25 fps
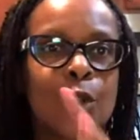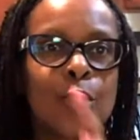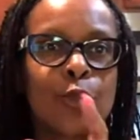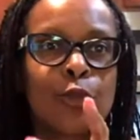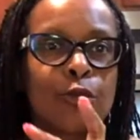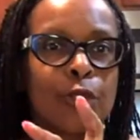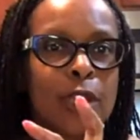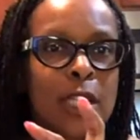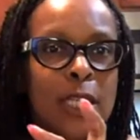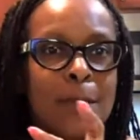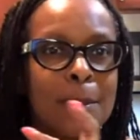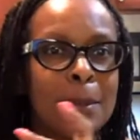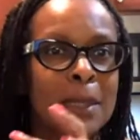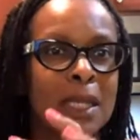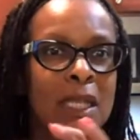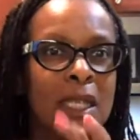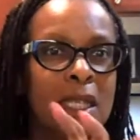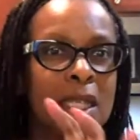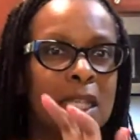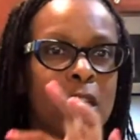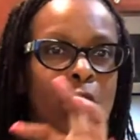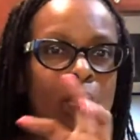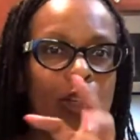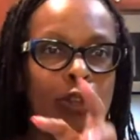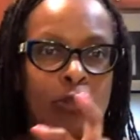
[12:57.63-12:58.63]

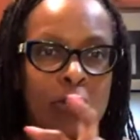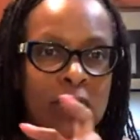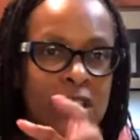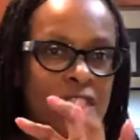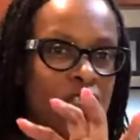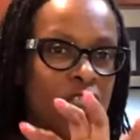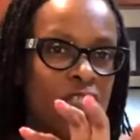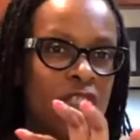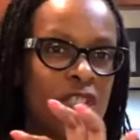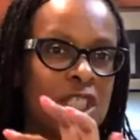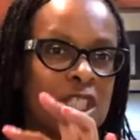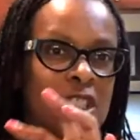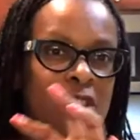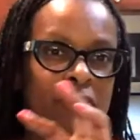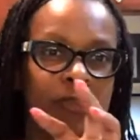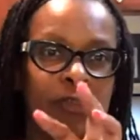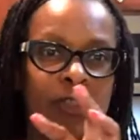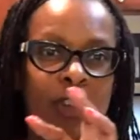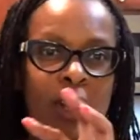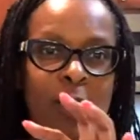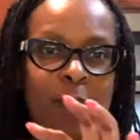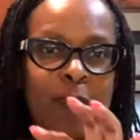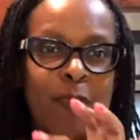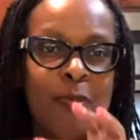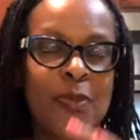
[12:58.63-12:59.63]
creamy, crunchy
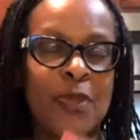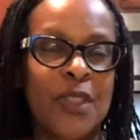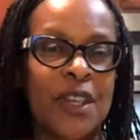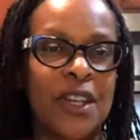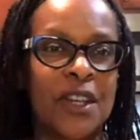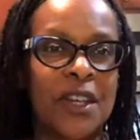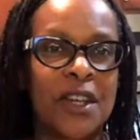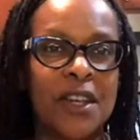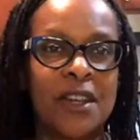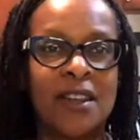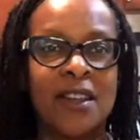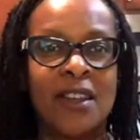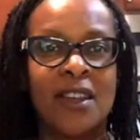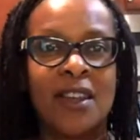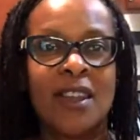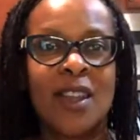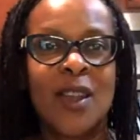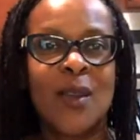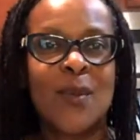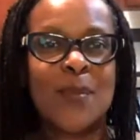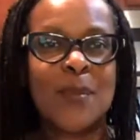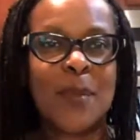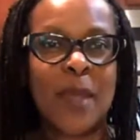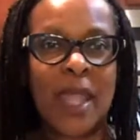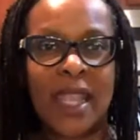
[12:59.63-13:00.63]
from the
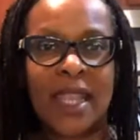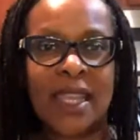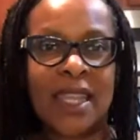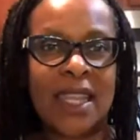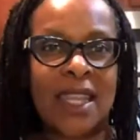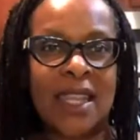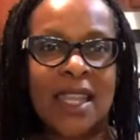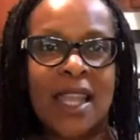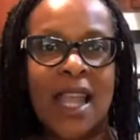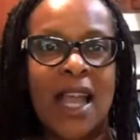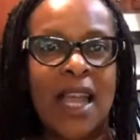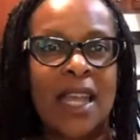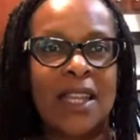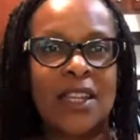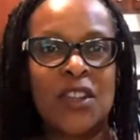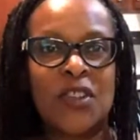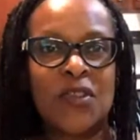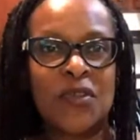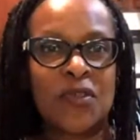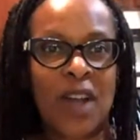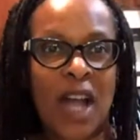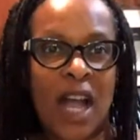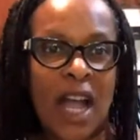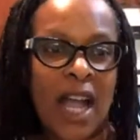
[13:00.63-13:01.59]
bacon kind of